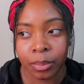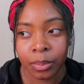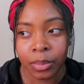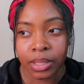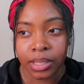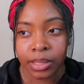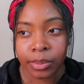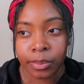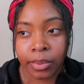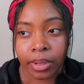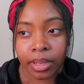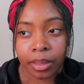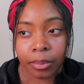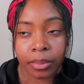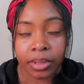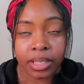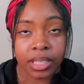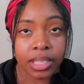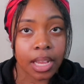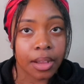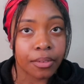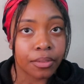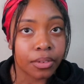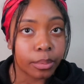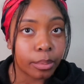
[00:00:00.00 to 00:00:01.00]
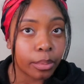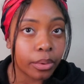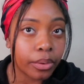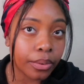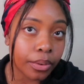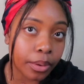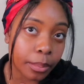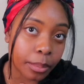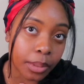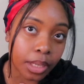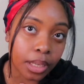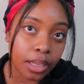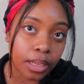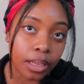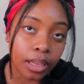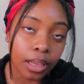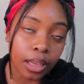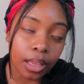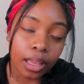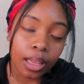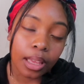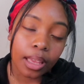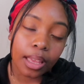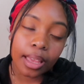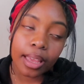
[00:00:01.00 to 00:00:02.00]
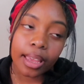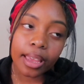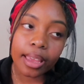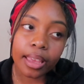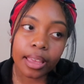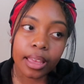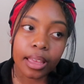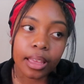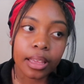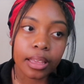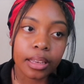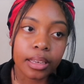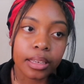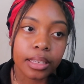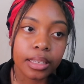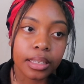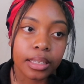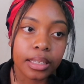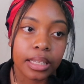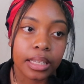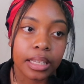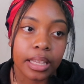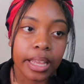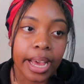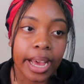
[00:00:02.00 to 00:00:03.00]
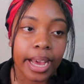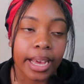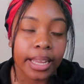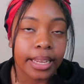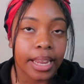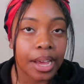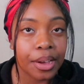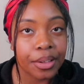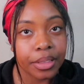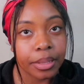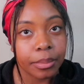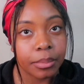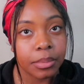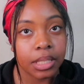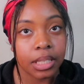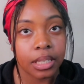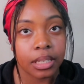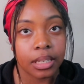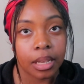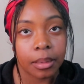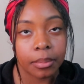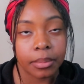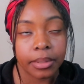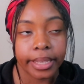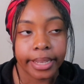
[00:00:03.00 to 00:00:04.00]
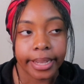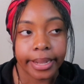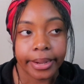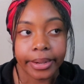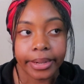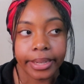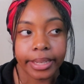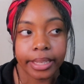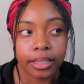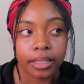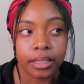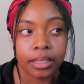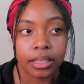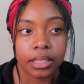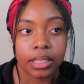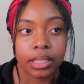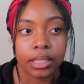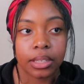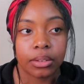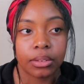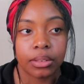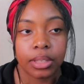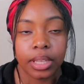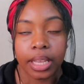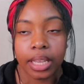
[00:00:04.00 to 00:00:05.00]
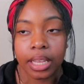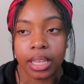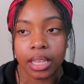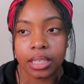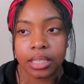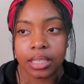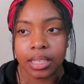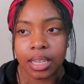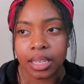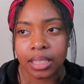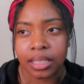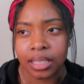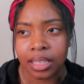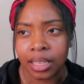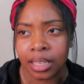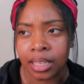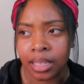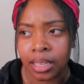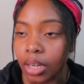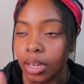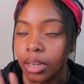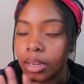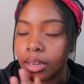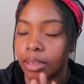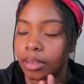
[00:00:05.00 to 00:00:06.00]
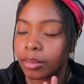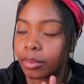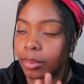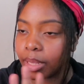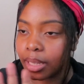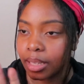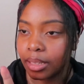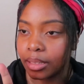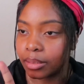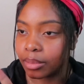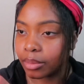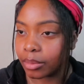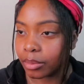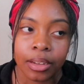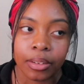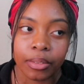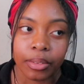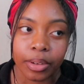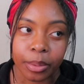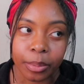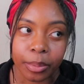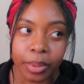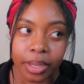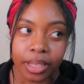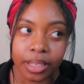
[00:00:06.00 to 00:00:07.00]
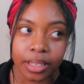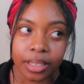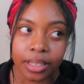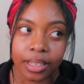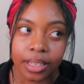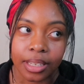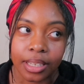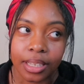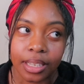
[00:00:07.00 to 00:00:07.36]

was what was comfortable for me. And I allowed them to numb the area. So they injected, wait, rewind.